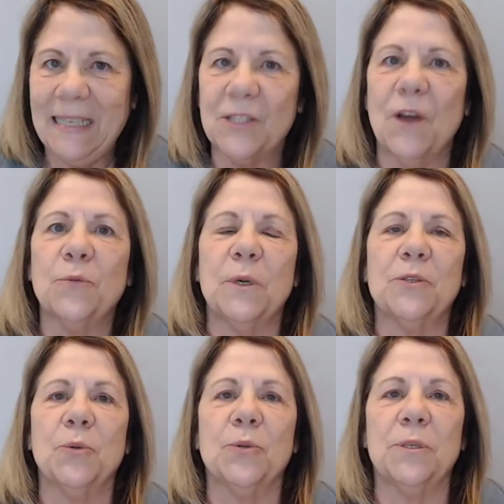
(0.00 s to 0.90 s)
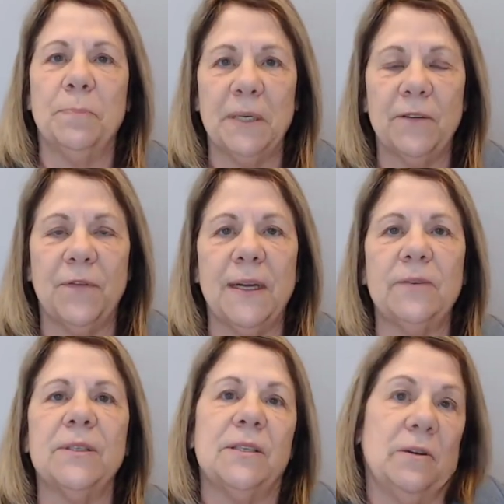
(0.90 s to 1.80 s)
software tool to build
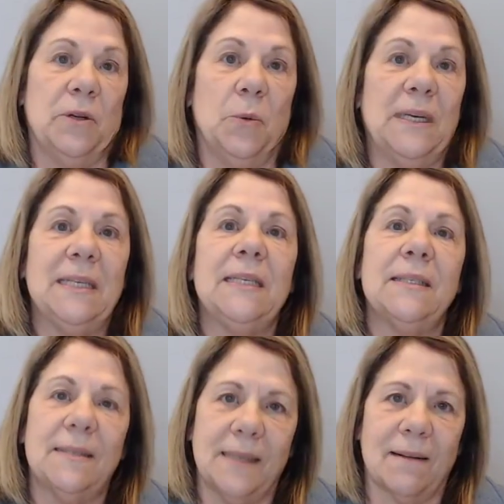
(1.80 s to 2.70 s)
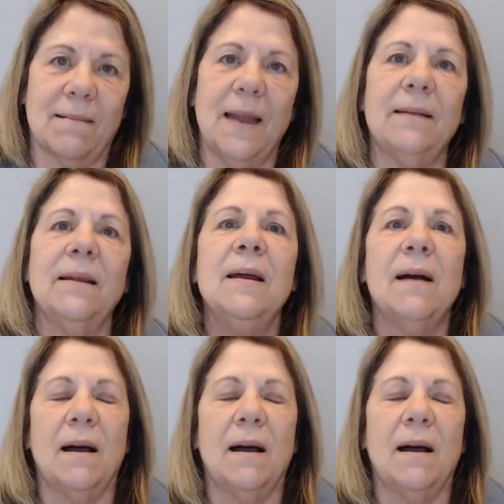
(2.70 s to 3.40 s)
funnels, you don't know what it is, stick around.